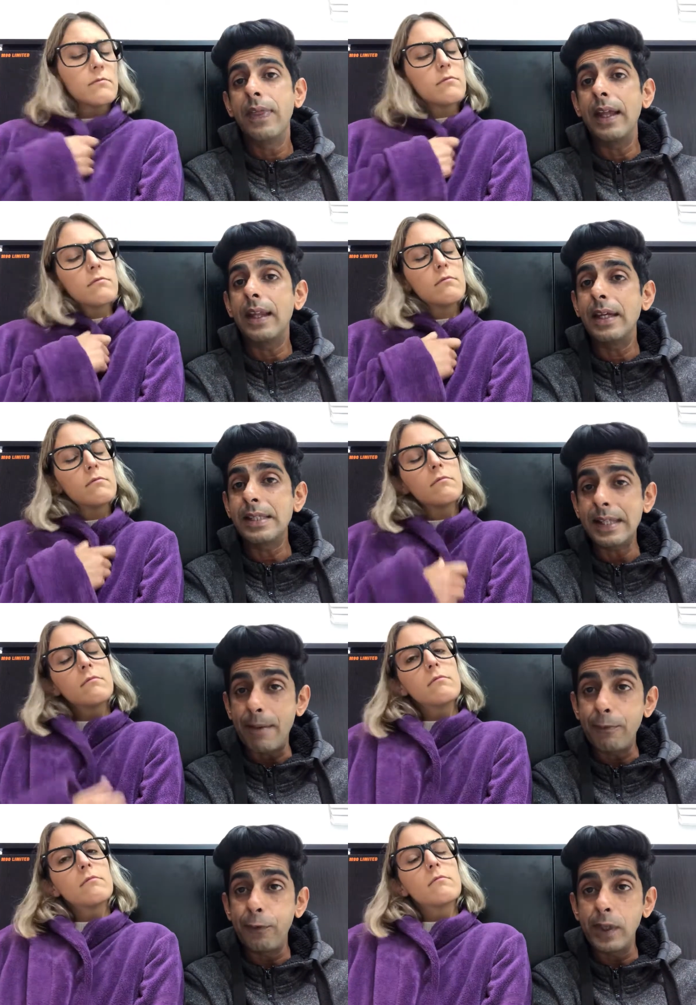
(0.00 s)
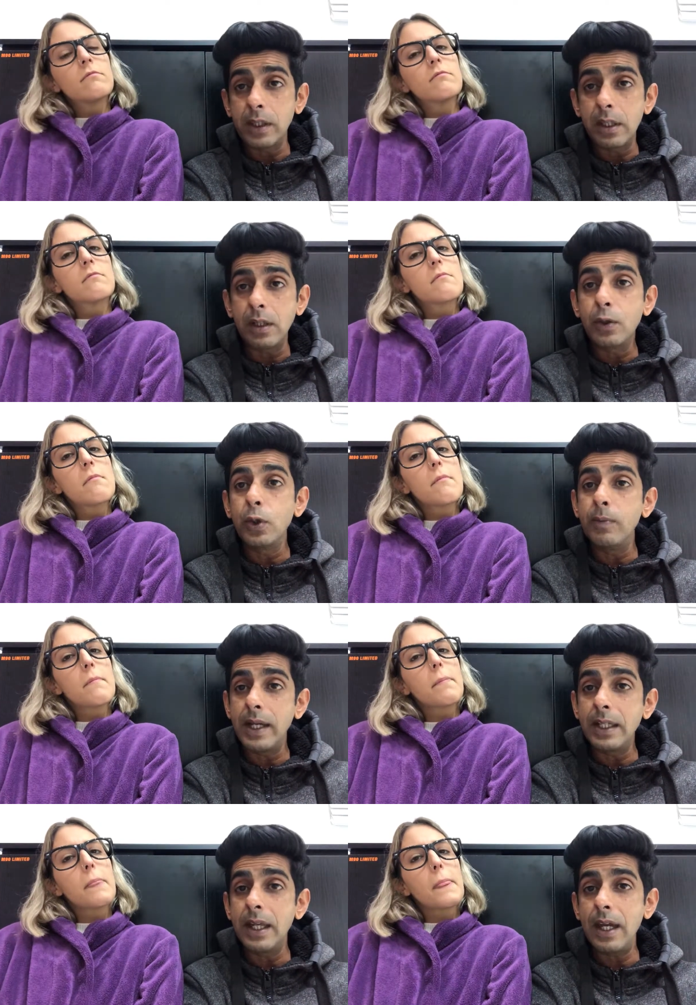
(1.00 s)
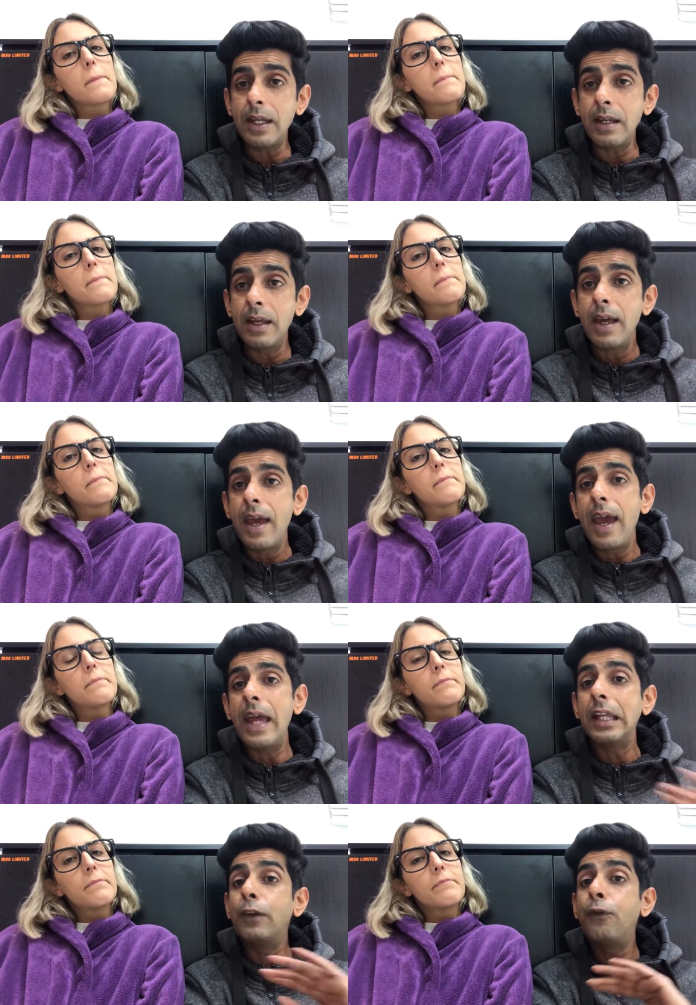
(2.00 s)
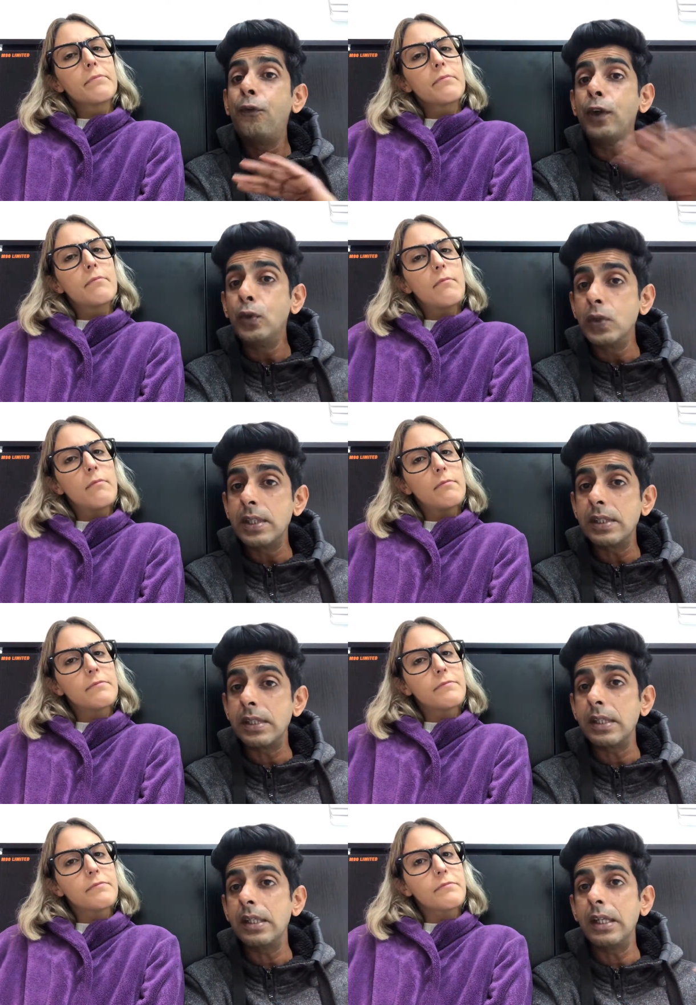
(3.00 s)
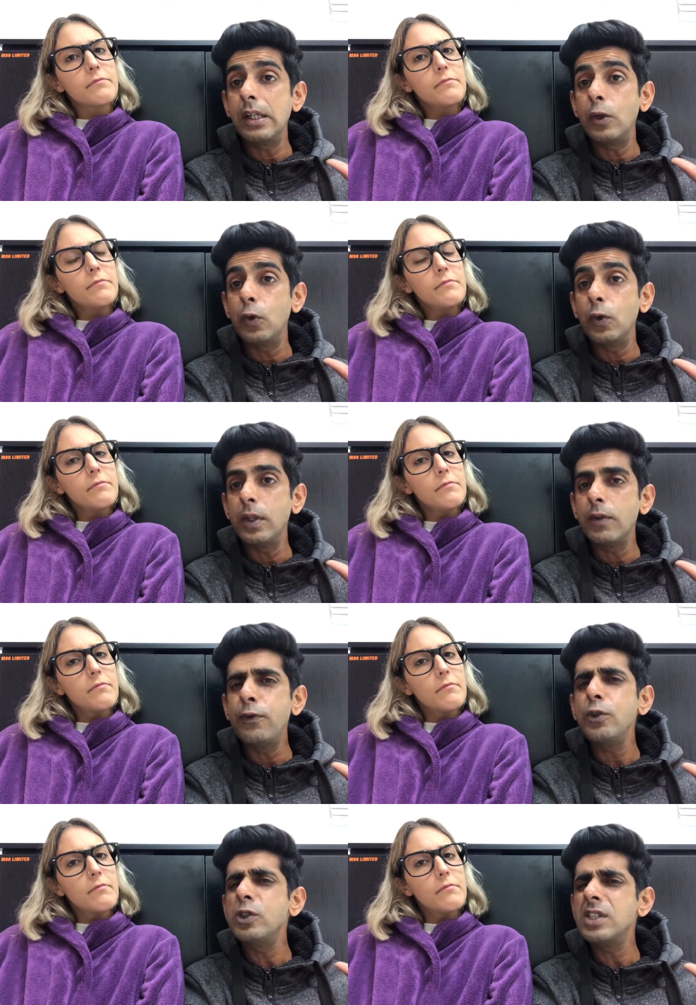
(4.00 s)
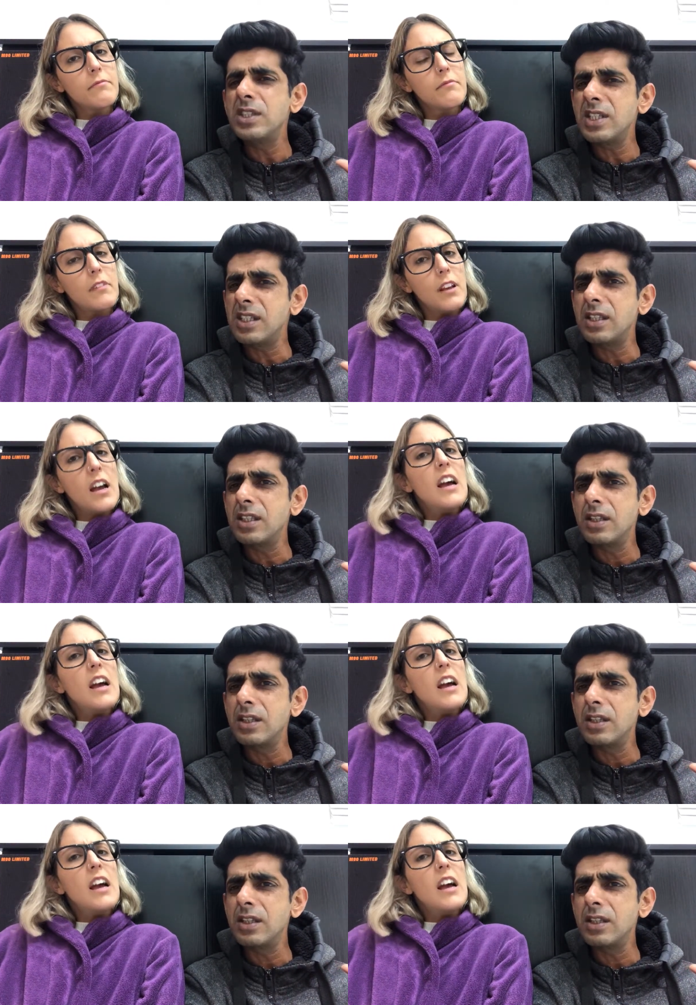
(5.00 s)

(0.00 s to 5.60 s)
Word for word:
Speaker 1: that a sump filter could maintain and it fuses it into fuses it.